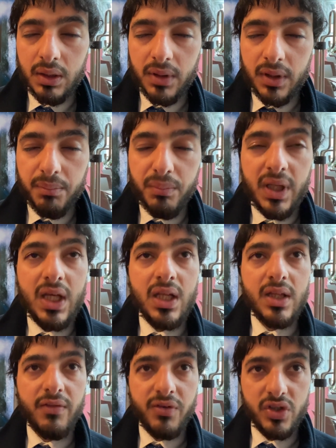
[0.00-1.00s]
make
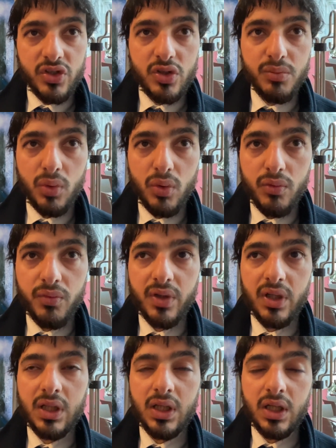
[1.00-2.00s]
the first move
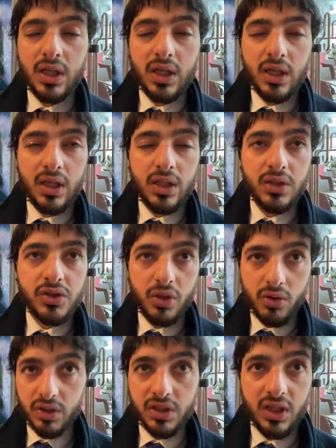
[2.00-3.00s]
in
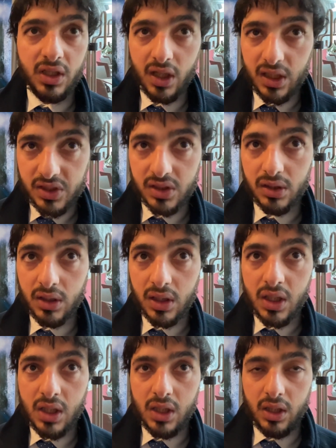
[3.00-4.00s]
Security Council
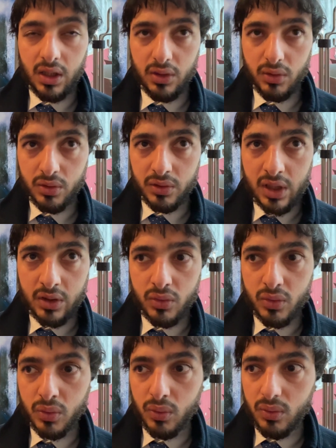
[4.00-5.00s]
in order
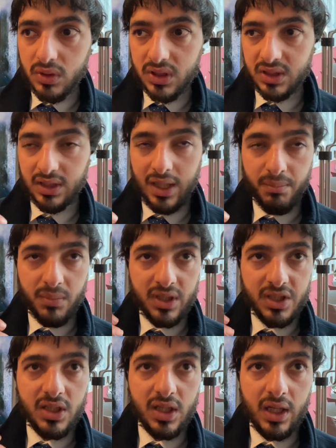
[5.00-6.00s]
to
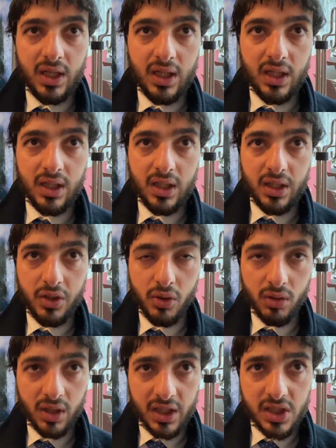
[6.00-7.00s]
establish a
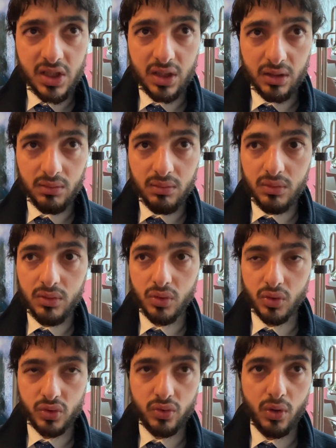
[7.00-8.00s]
regulation to
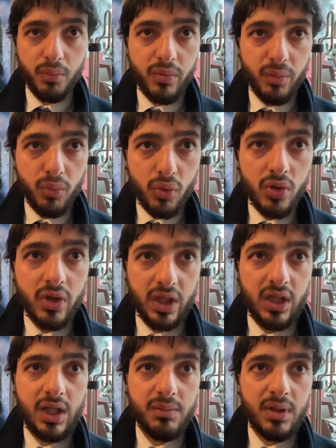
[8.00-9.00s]
stop the war
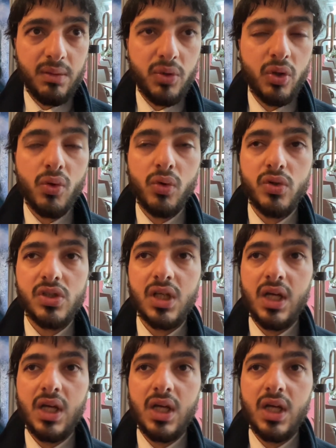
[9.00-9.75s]
in Yemen, because